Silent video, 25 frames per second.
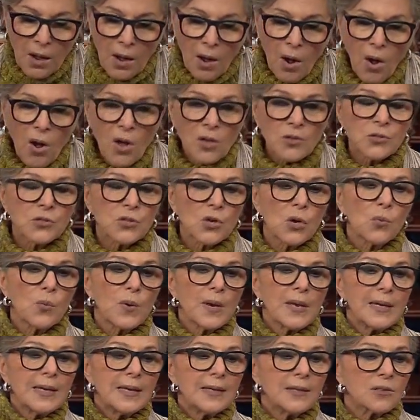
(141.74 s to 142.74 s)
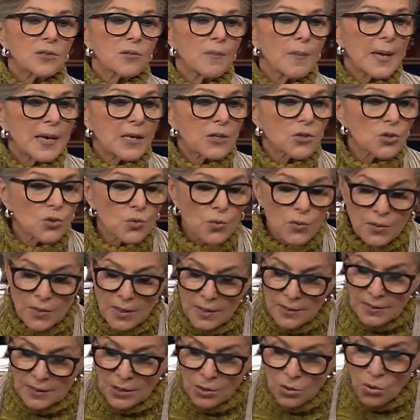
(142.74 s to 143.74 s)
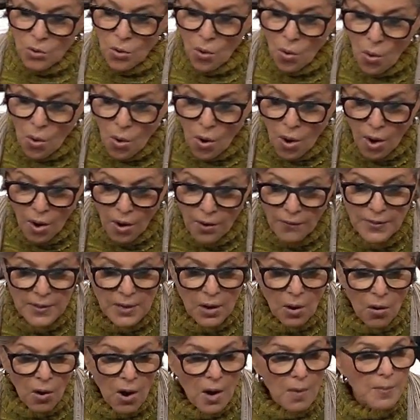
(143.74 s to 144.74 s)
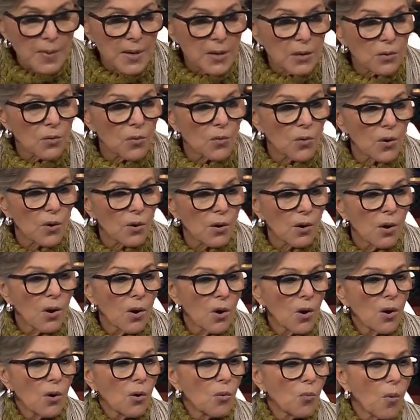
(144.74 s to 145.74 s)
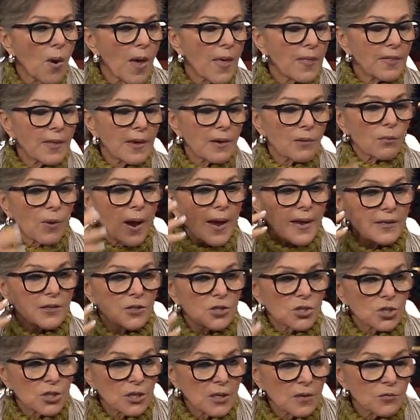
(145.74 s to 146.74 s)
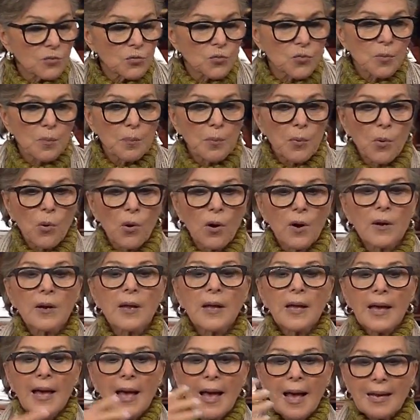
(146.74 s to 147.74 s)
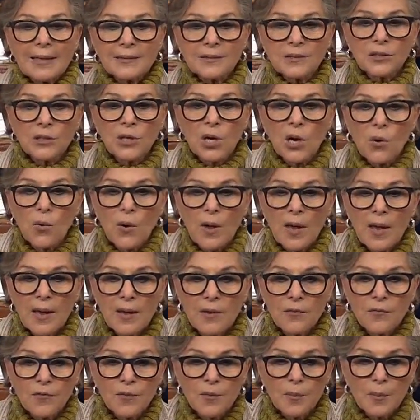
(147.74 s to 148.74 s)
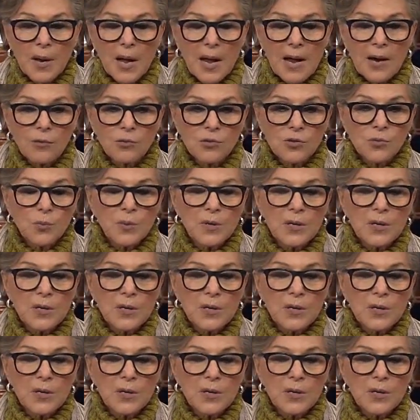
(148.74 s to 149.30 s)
Also, we need to make sure that the Corps, the Army Corps, when they write a chief's report, has the go-ahead from Congress.